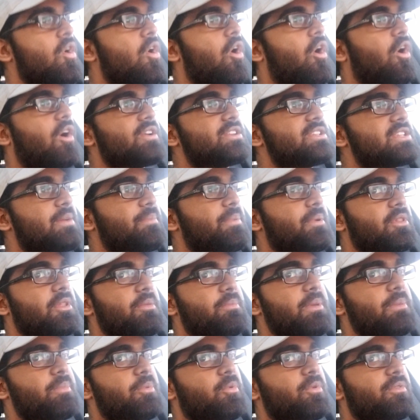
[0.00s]
are typically
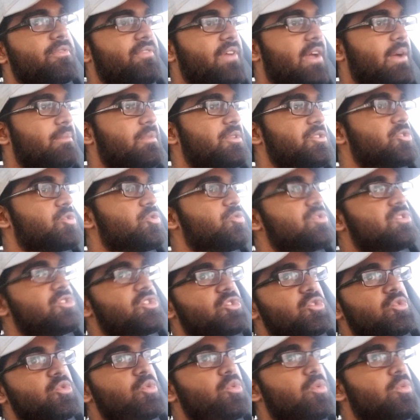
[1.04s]
people with families who
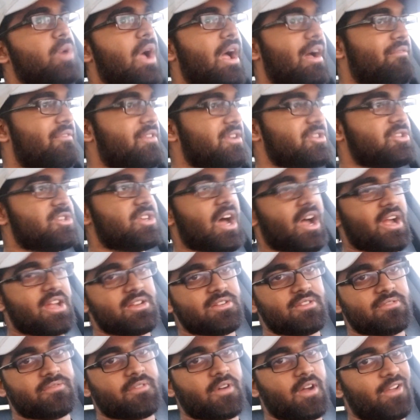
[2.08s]
do have a
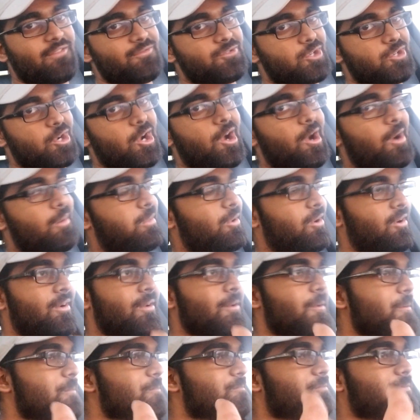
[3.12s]
9-to-5 job
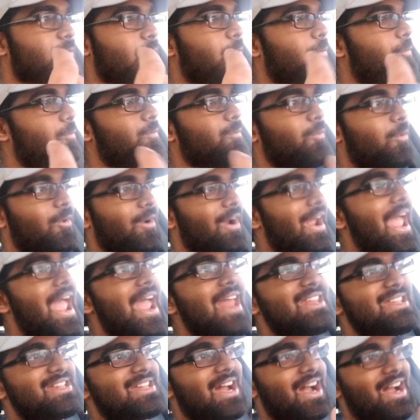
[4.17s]
or
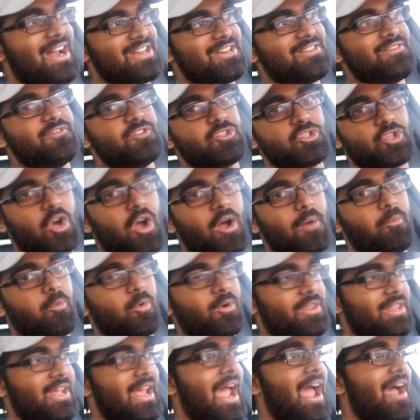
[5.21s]
any kind of job
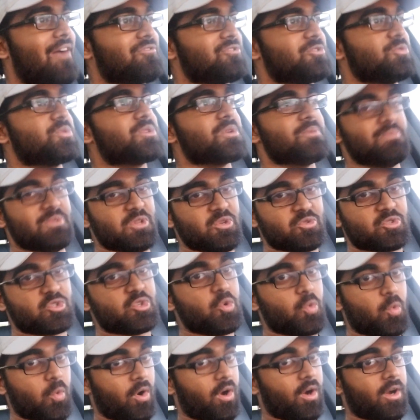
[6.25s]
where they have to commute to
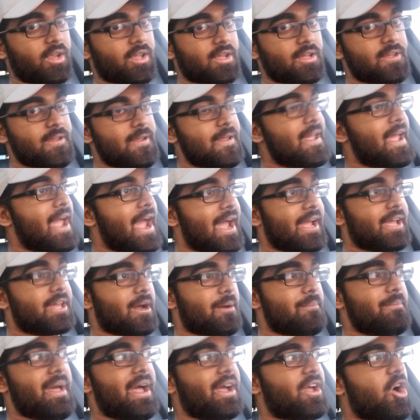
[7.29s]
work and
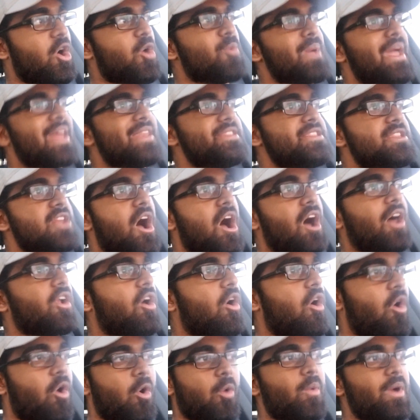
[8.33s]
come back home. And not
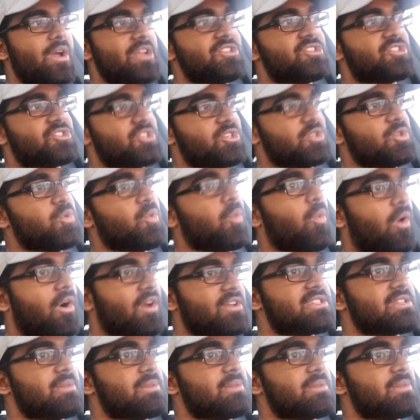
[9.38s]
always do you want to